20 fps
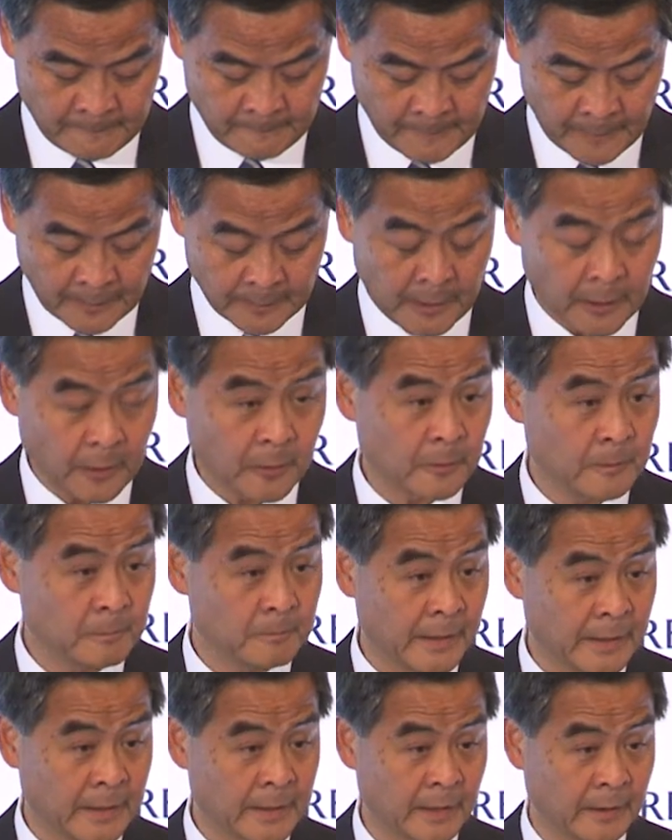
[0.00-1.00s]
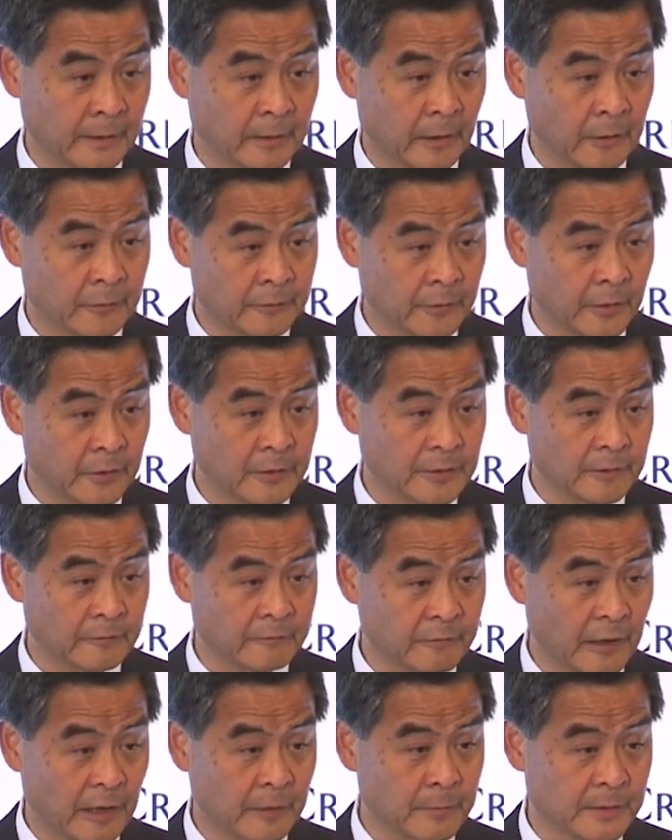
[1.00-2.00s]
are now making
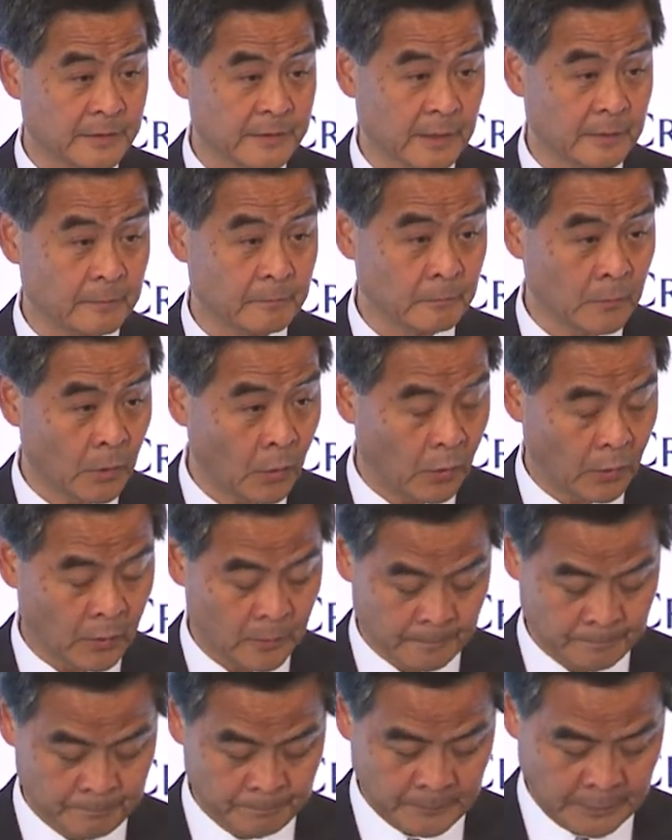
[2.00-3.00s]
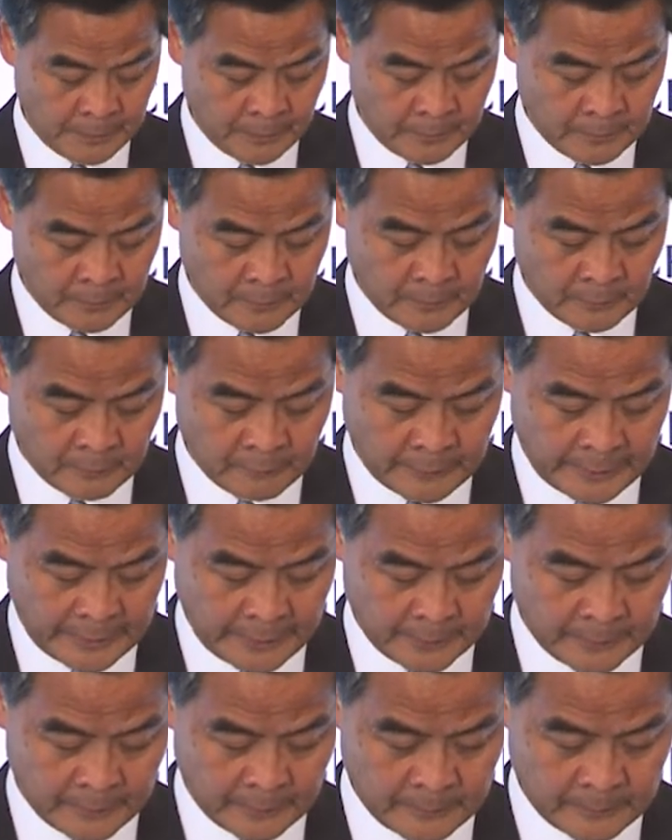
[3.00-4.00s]
35% more
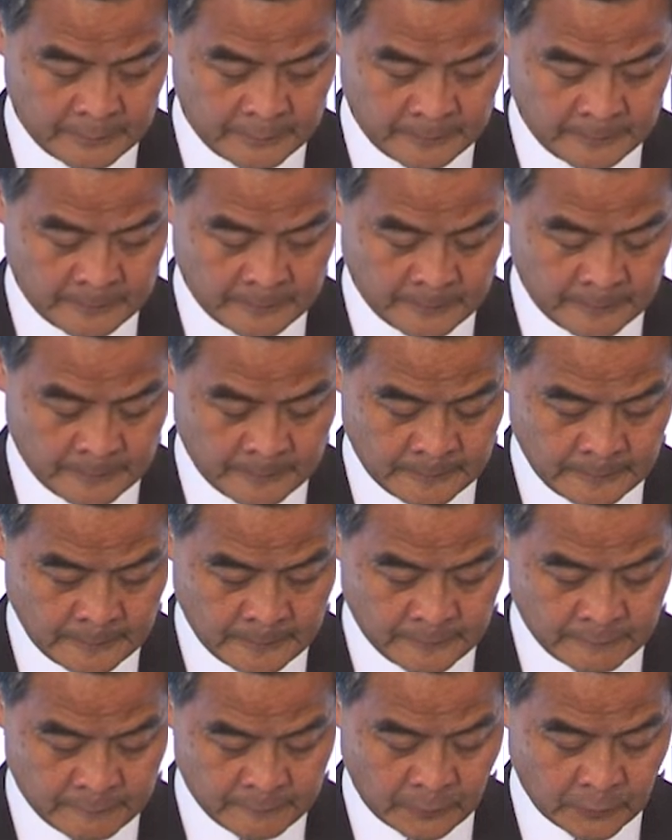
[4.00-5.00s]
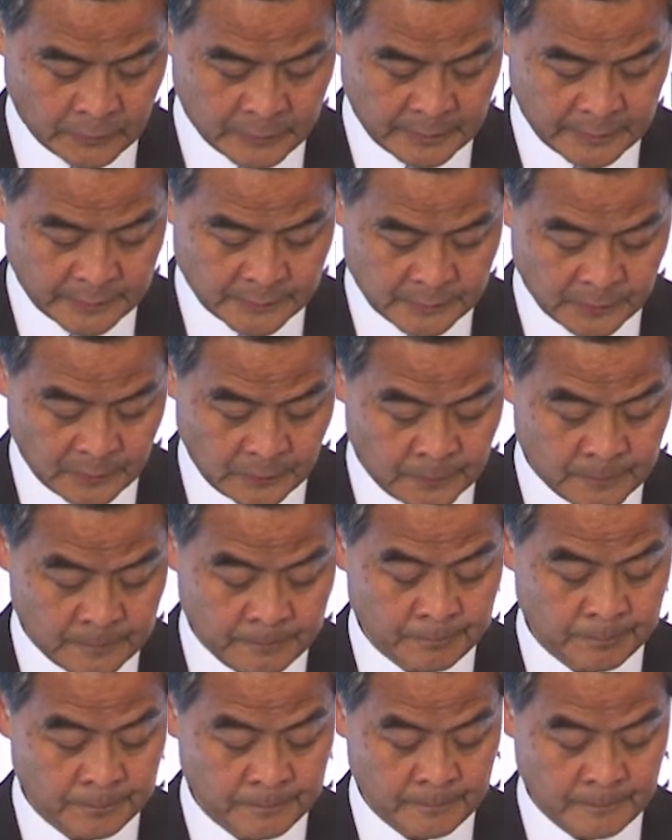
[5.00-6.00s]
than 4 years ago.
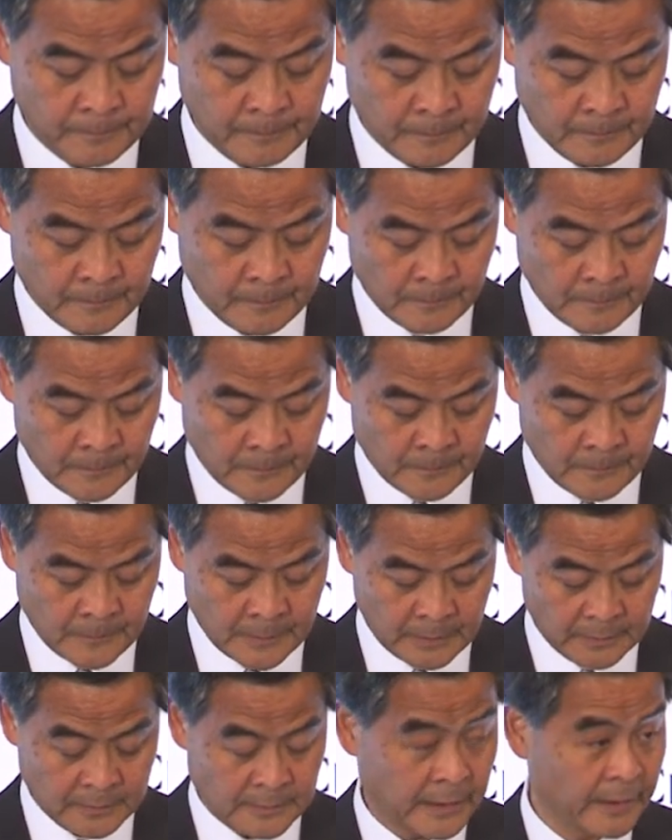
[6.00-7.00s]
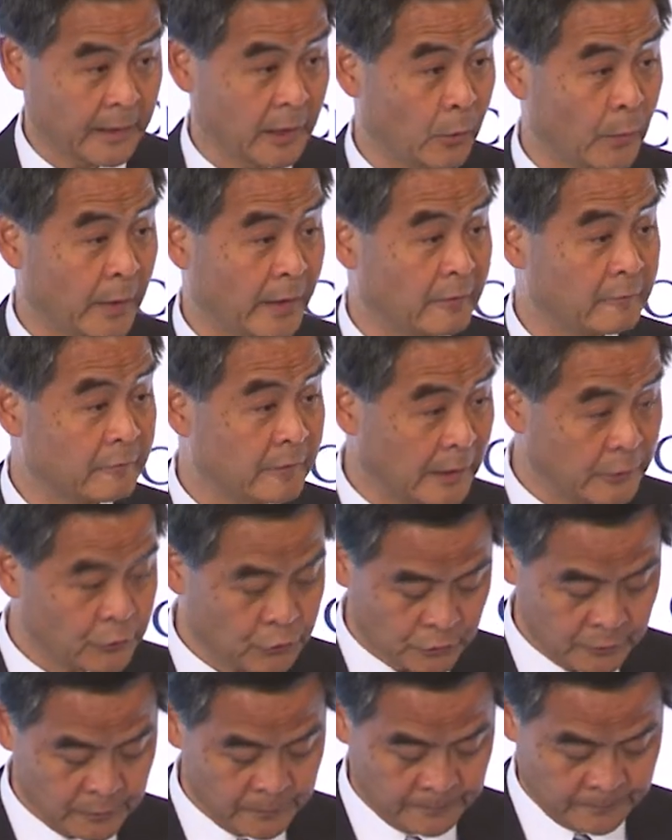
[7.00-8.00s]
Taking away
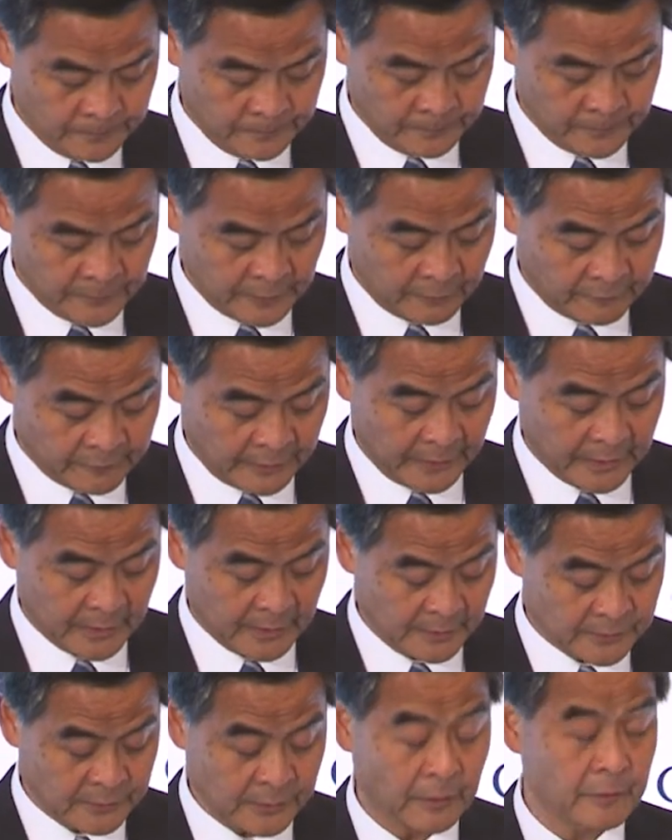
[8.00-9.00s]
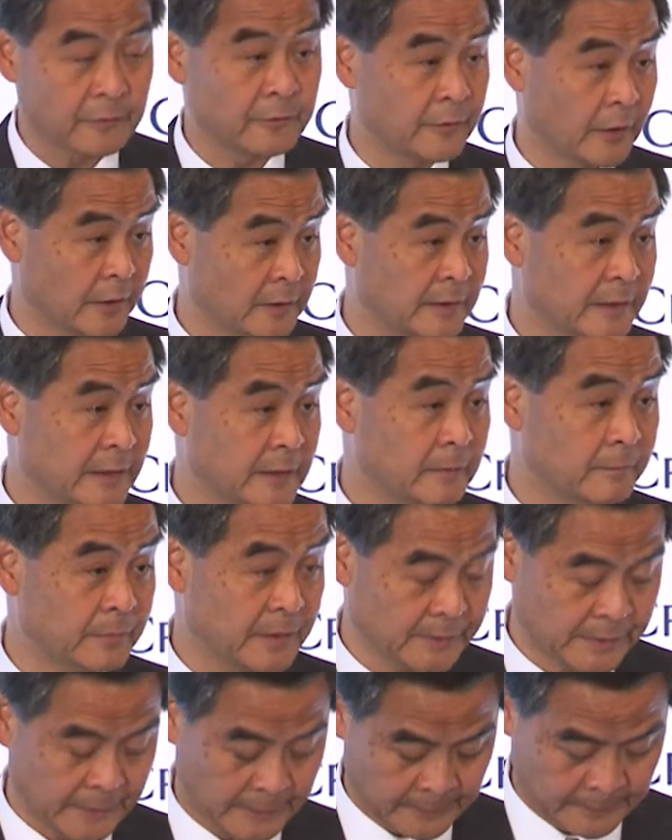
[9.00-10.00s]
inflation, the figure is
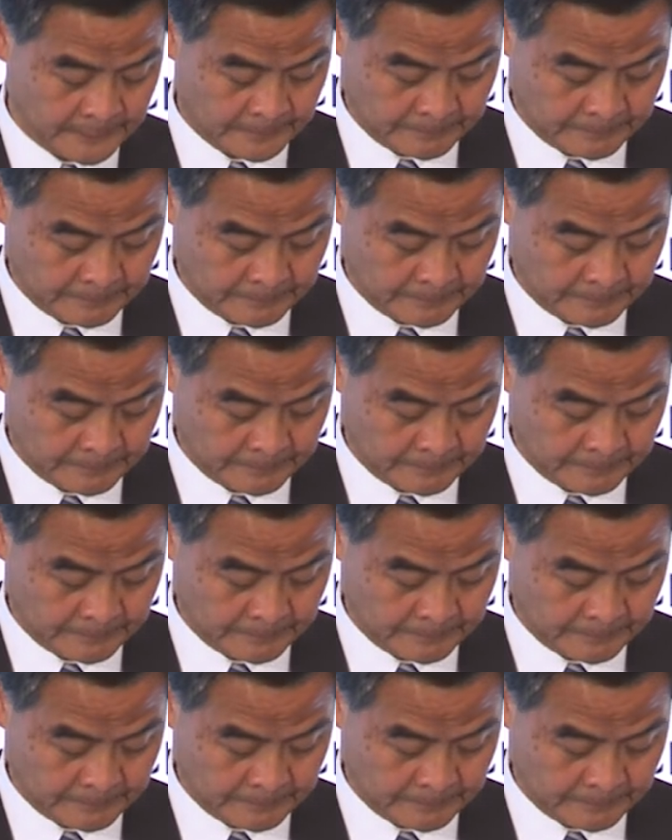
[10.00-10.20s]
13%.